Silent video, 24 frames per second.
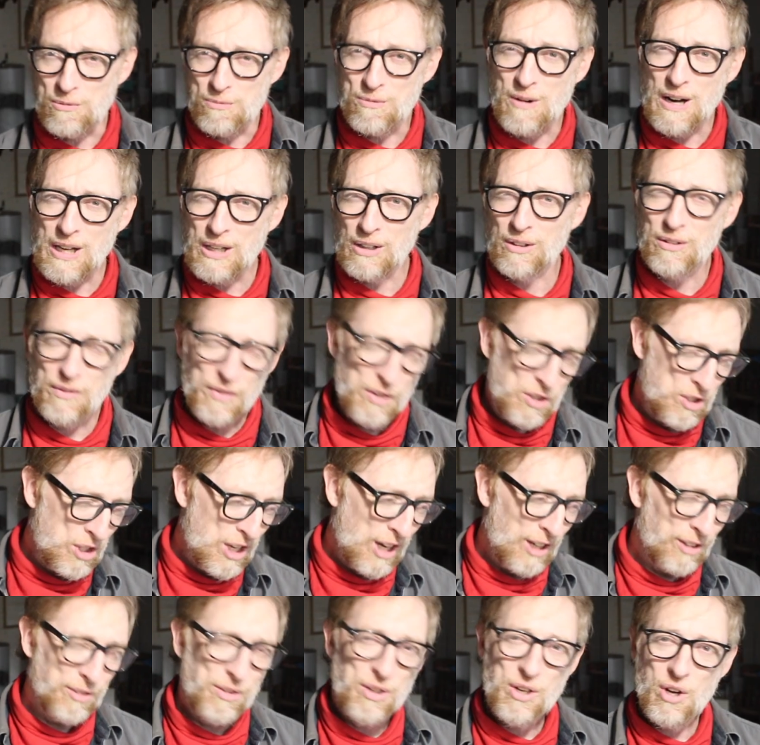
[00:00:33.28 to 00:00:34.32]
a regular of this
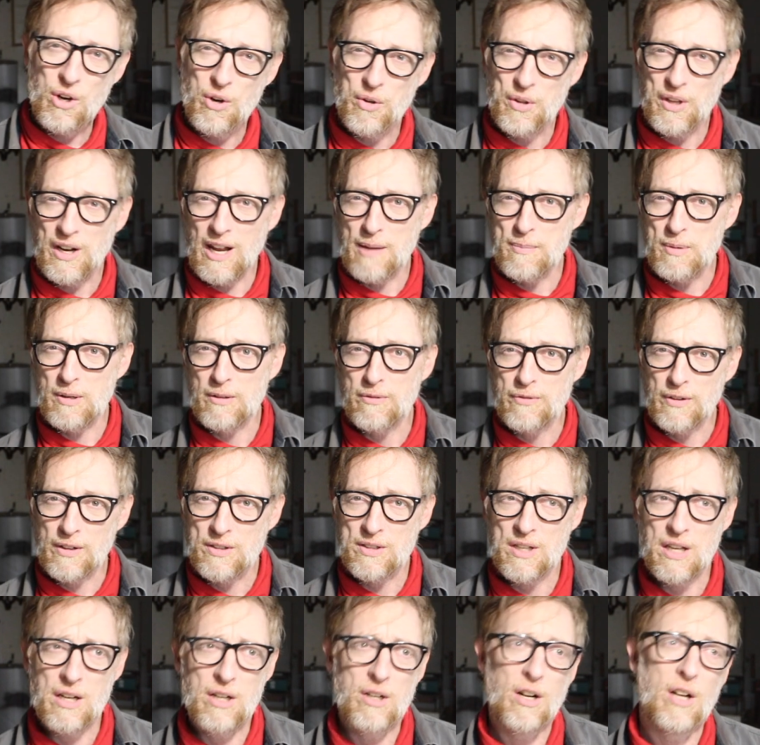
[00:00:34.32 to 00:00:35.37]
channel, you know that I've been
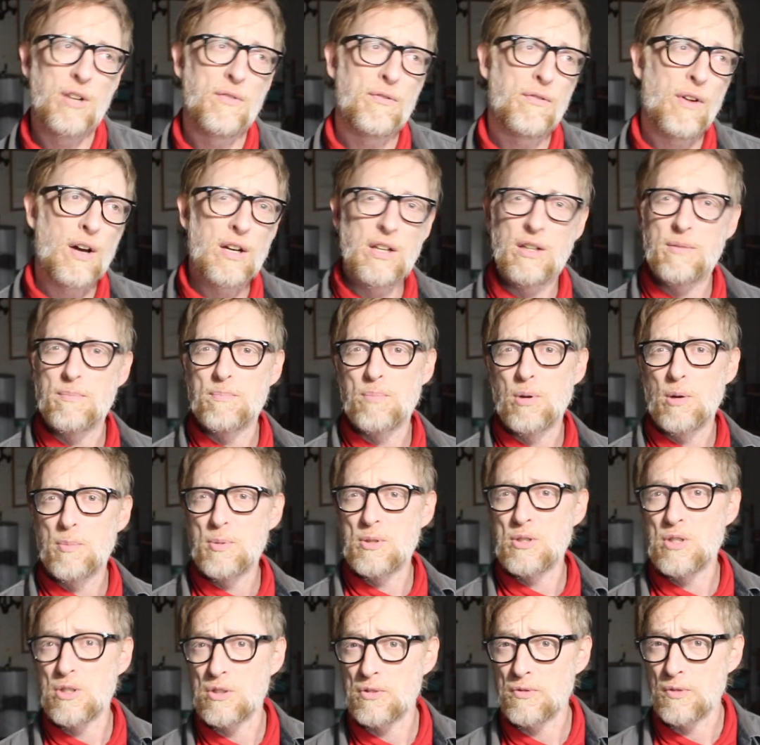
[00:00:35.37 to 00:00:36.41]
fixated on finding
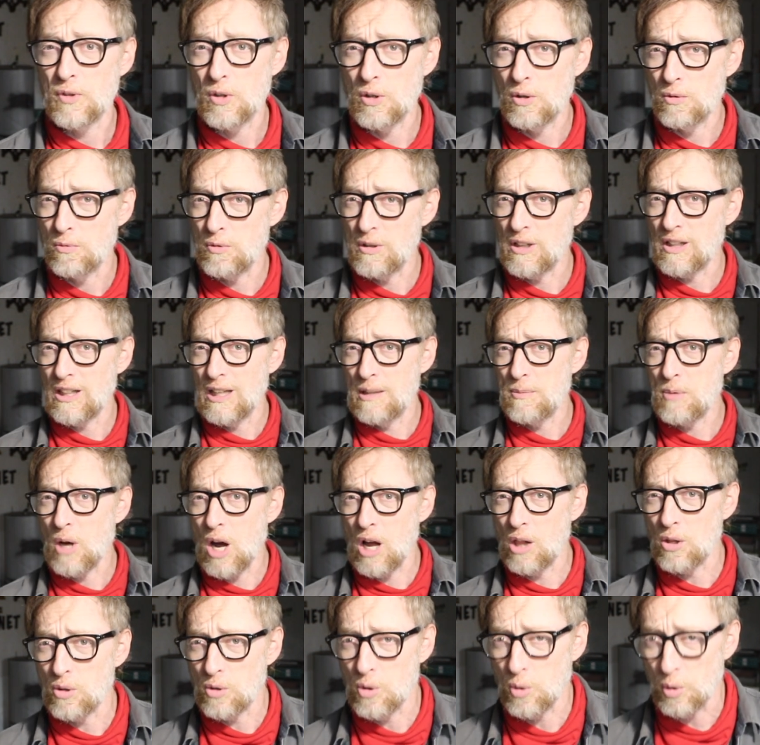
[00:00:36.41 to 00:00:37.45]
purposes for reclaimed
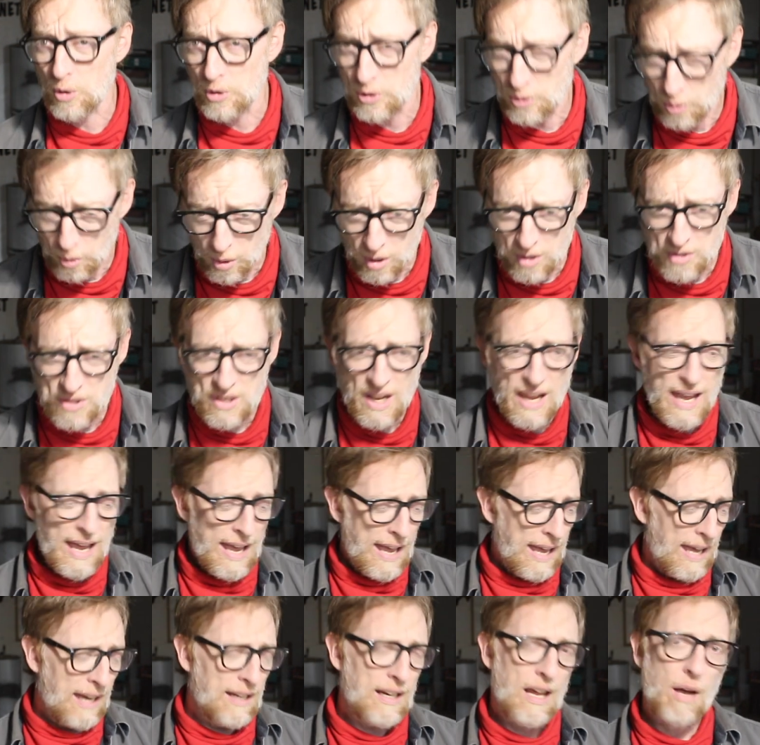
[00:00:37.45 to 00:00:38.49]
hollow core doors,
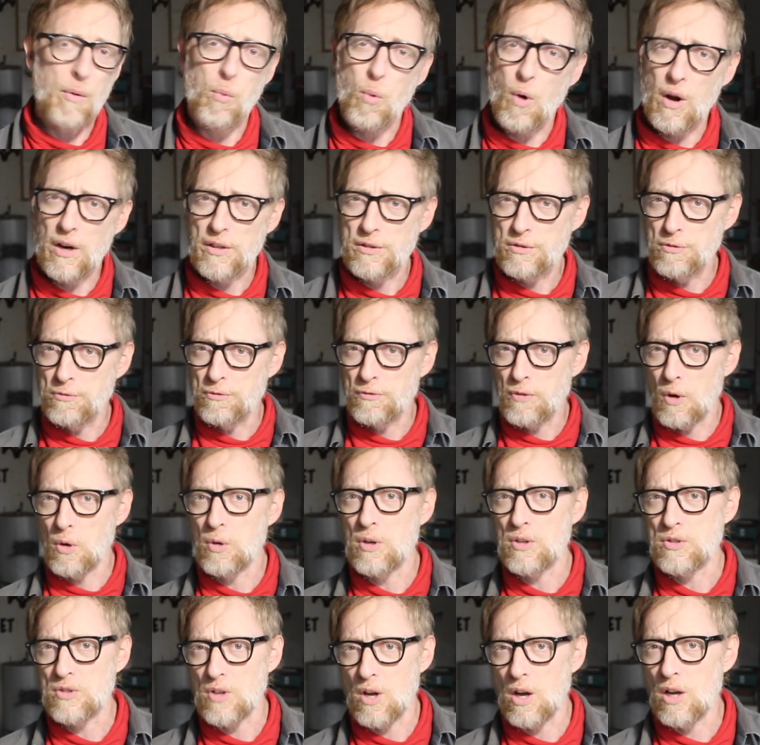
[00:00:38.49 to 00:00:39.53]
and I wanted to
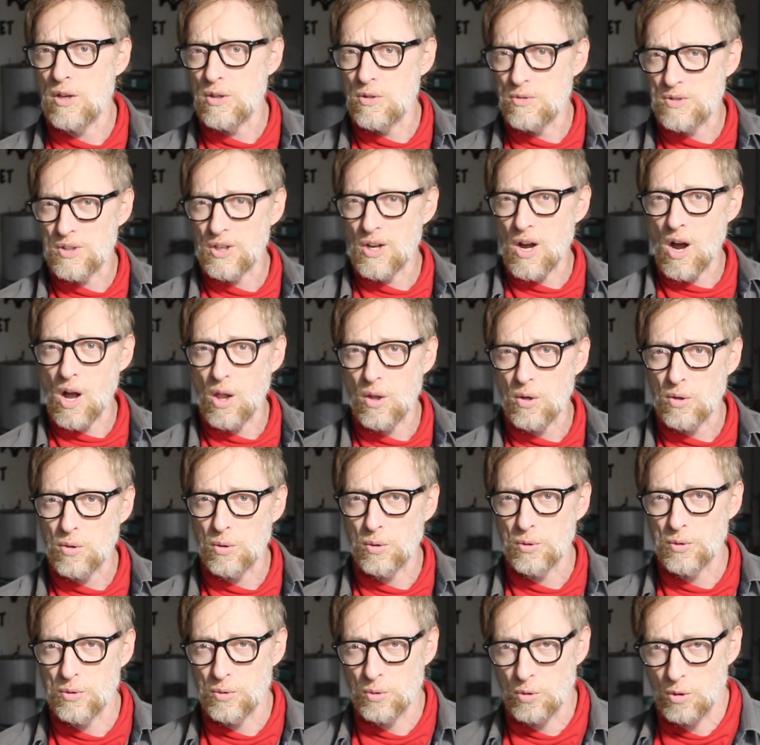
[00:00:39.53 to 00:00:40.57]
focus on using hollow
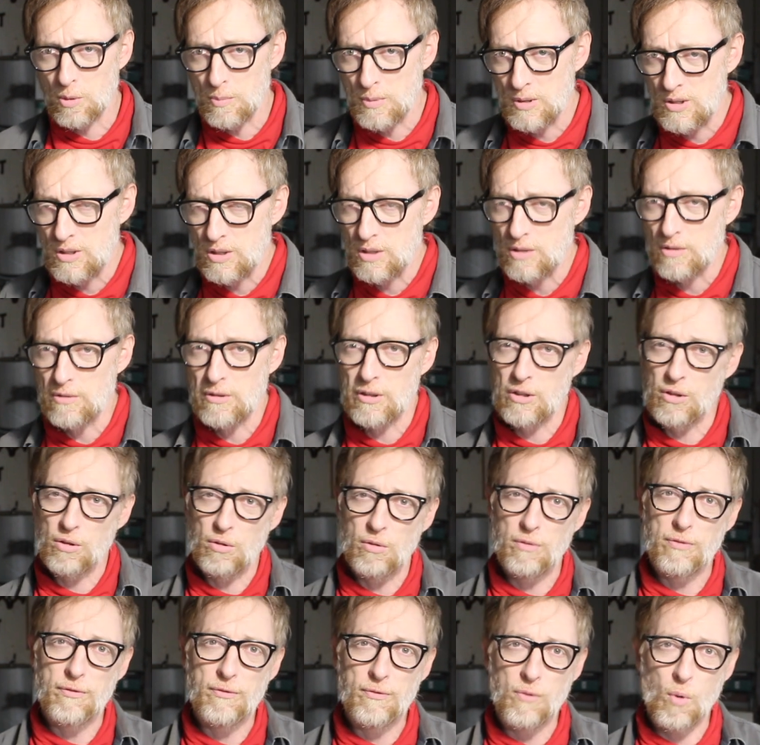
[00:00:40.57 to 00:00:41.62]
core door
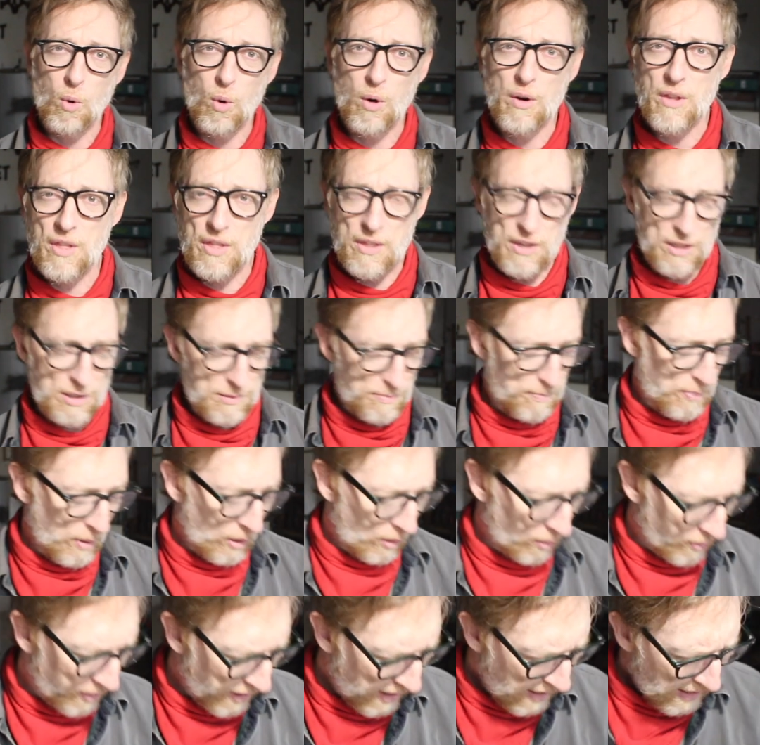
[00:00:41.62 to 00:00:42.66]
material for this
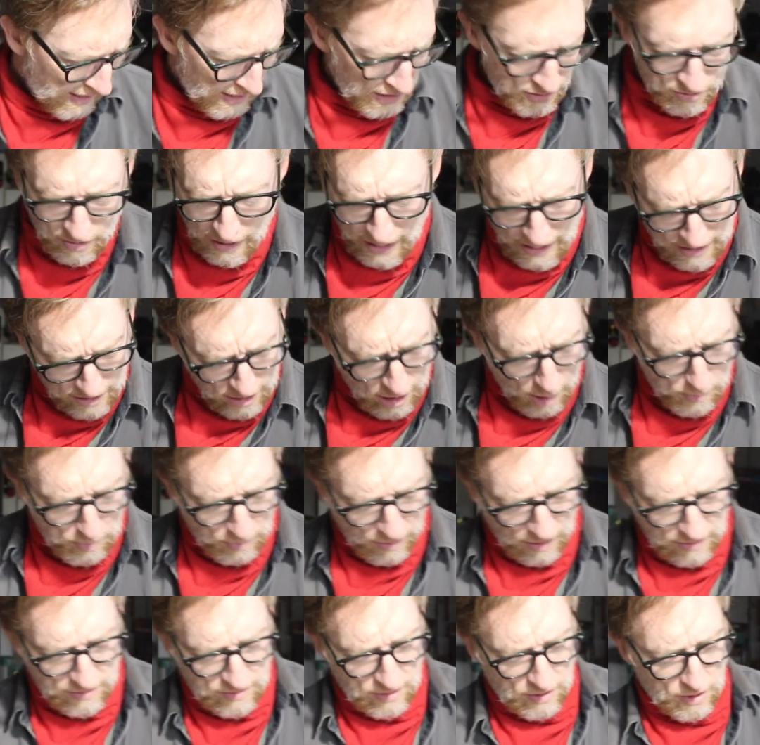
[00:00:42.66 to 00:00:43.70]
build. So I had a
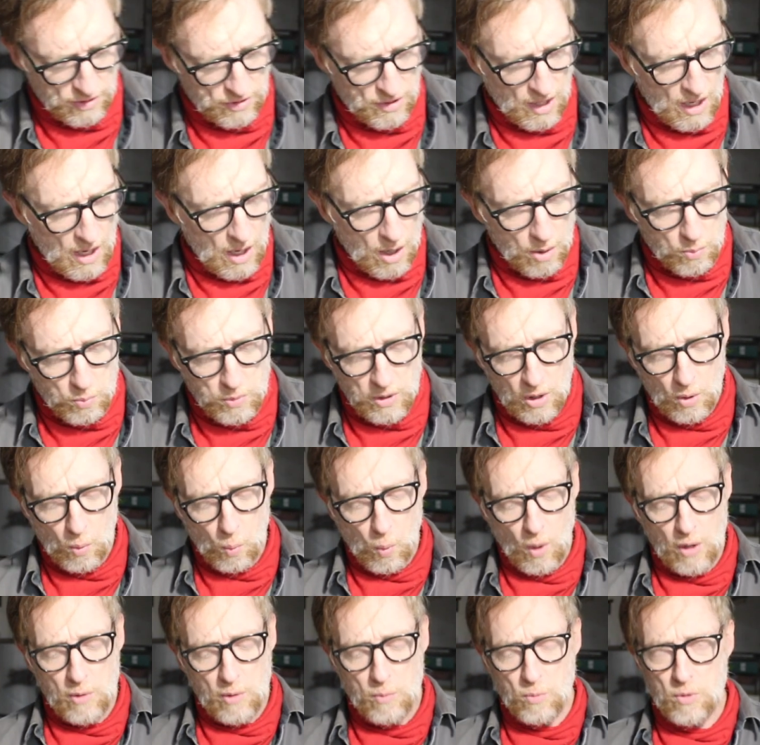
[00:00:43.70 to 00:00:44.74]
couple ideas. You know,
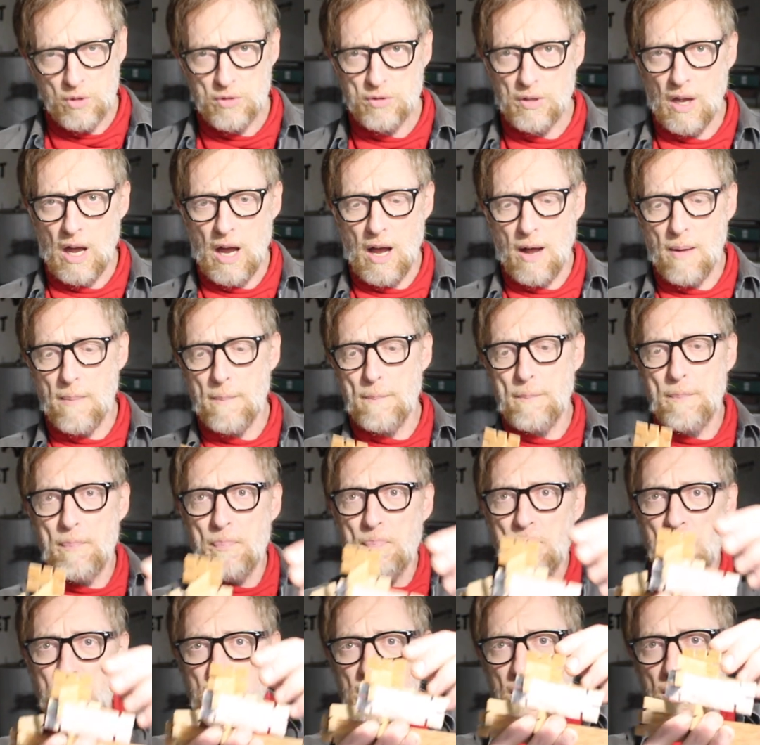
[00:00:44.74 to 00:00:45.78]
one was um,
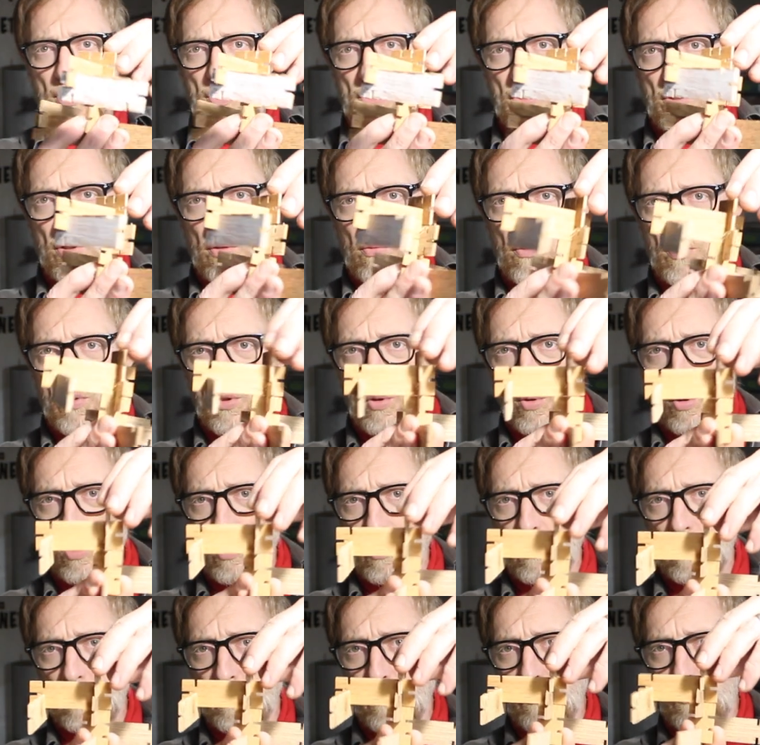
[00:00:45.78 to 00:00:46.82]
these sort of